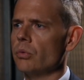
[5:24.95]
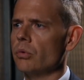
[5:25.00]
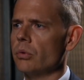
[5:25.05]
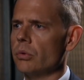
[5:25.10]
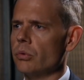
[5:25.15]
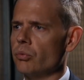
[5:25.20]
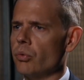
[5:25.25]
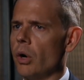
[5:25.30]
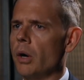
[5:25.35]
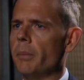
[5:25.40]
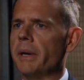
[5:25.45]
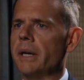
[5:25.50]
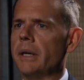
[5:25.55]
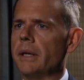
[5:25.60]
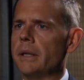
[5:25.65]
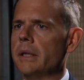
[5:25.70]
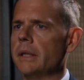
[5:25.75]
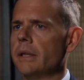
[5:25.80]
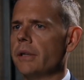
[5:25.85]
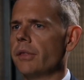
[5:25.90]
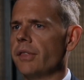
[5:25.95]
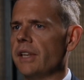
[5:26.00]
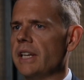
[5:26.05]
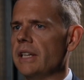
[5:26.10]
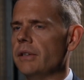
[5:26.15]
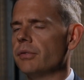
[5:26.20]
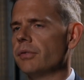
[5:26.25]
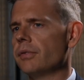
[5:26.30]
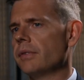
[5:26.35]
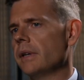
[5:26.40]
robber,
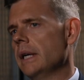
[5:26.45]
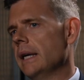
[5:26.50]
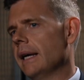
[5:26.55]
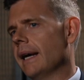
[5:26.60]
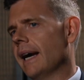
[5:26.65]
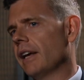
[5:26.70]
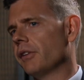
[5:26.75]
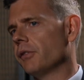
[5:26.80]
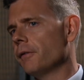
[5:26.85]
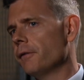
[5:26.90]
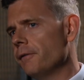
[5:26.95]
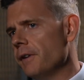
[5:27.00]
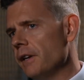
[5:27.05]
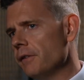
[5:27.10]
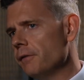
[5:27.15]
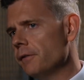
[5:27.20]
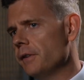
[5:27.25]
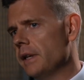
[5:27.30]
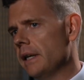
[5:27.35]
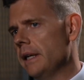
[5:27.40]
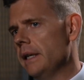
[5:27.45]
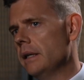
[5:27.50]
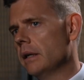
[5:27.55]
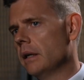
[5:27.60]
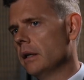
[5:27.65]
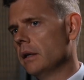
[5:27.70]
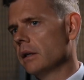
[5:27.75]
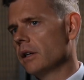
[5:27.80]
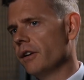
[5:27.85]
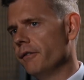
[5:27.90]
thief, has 50
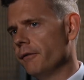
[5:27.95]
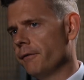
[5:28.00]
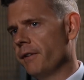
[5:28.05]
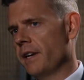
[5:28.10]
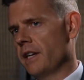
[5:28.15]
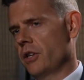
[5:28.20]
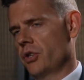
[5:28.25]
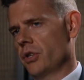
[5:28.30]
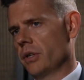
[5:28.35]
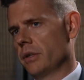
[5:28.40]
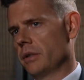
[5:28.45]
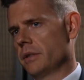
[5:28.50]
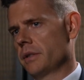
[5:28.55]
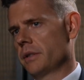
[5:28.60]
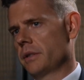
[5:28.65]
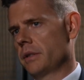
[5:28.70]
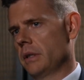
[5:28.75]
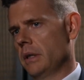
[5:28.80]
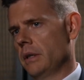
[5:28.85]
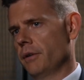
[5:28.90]
convictions,